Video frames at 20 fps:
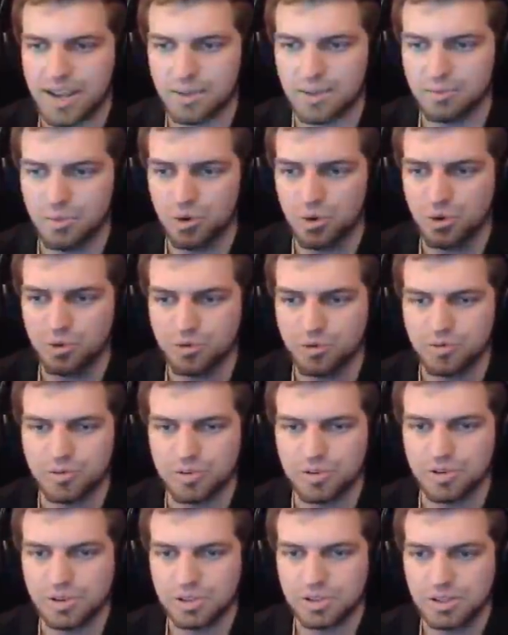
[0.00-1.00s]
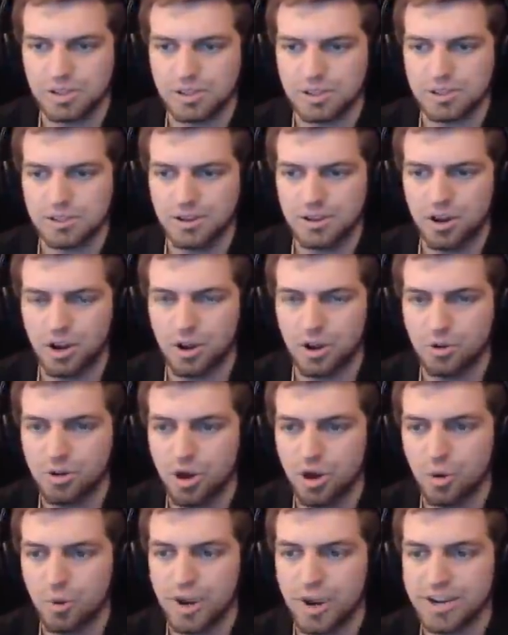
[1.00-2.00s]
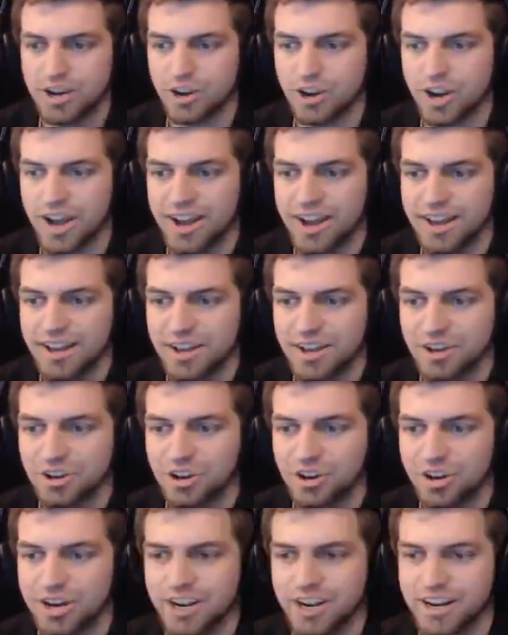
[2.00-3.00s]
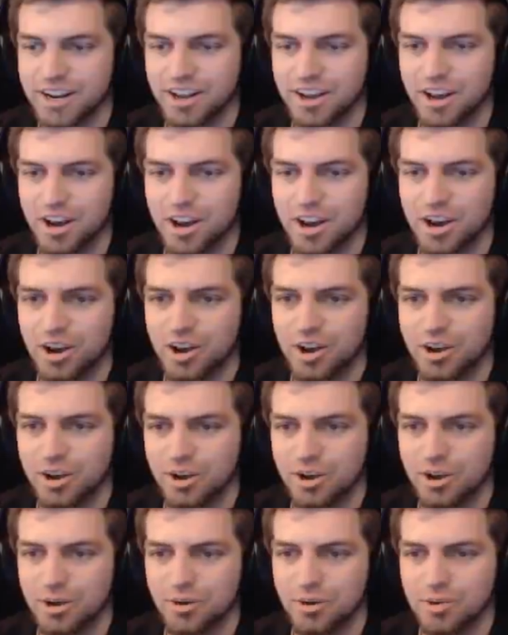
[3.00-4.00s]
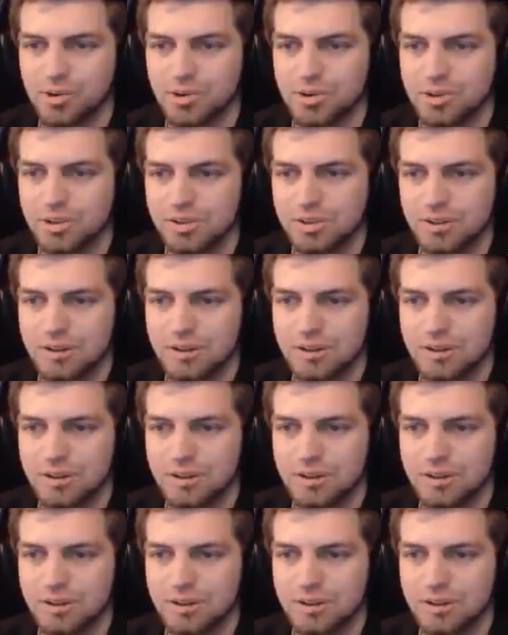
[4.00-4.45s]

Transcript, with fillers: I can't move. Oh, no way. Could I? Could it? Oh!